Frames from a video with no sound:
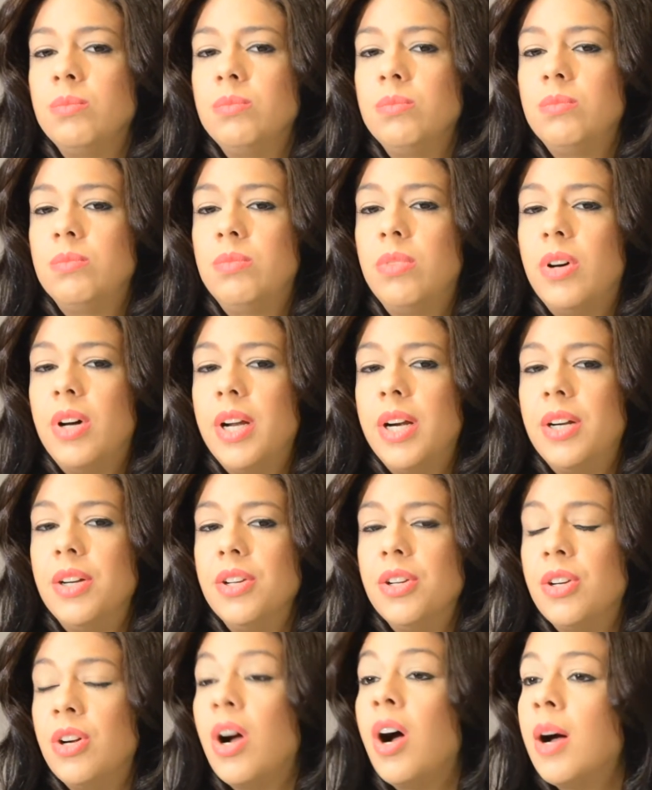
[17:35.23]
what are
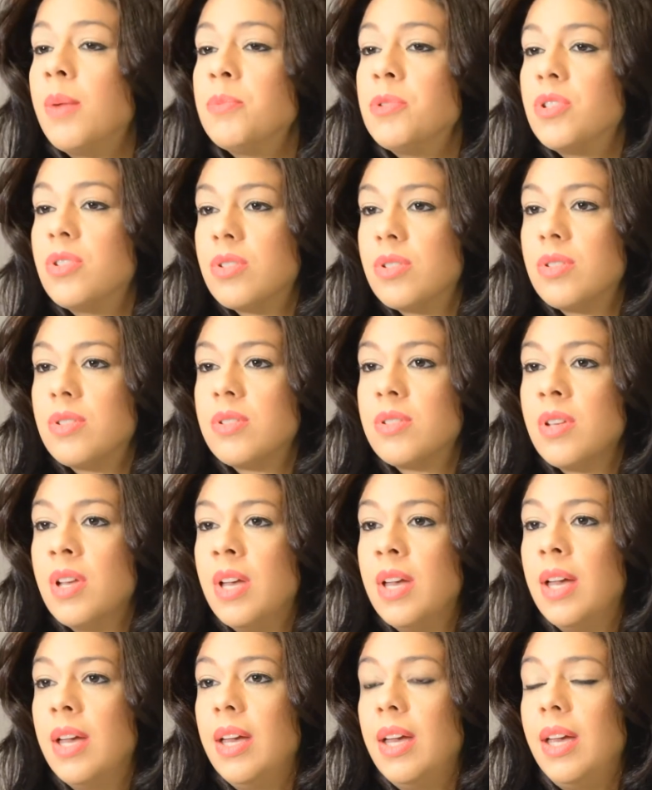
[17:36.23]
your options.
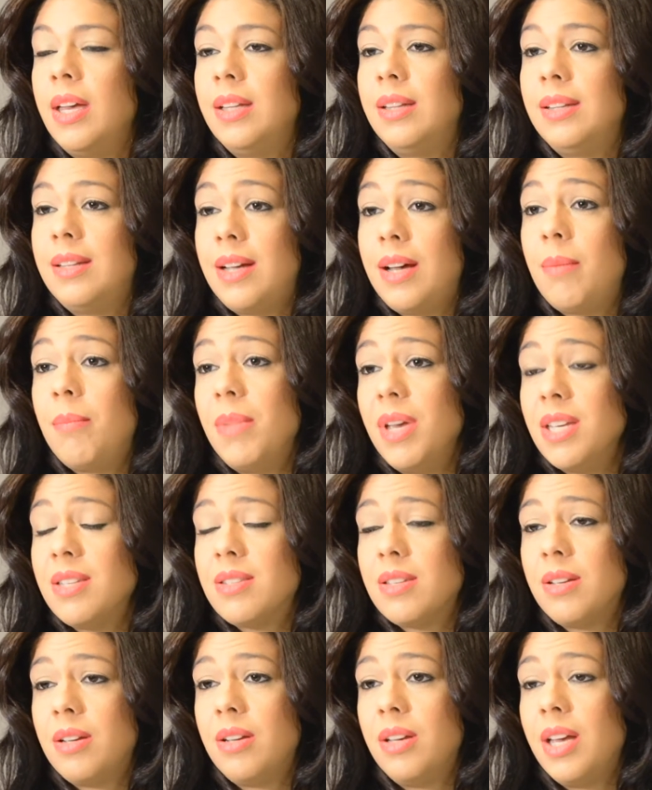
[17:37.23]
And that
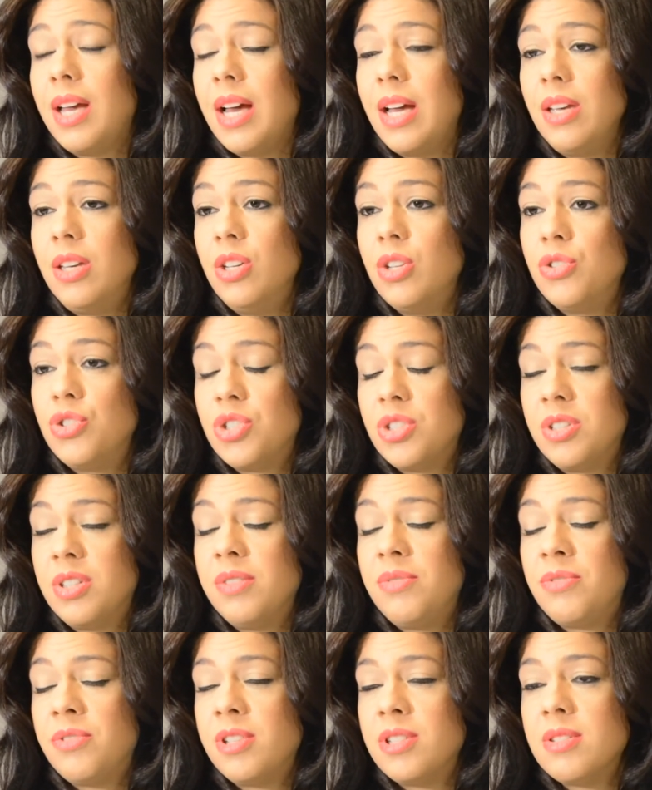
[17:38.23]
makes a huge
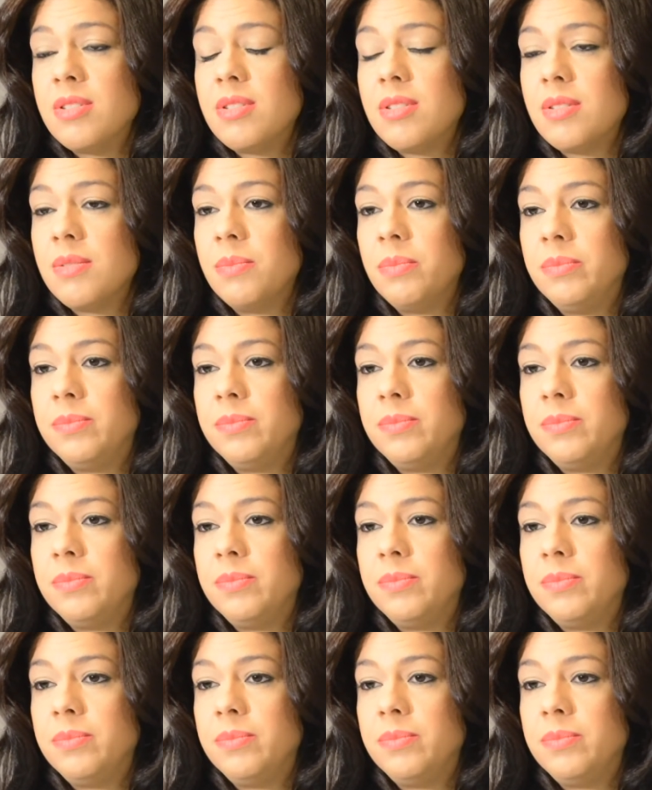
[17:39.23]
difference.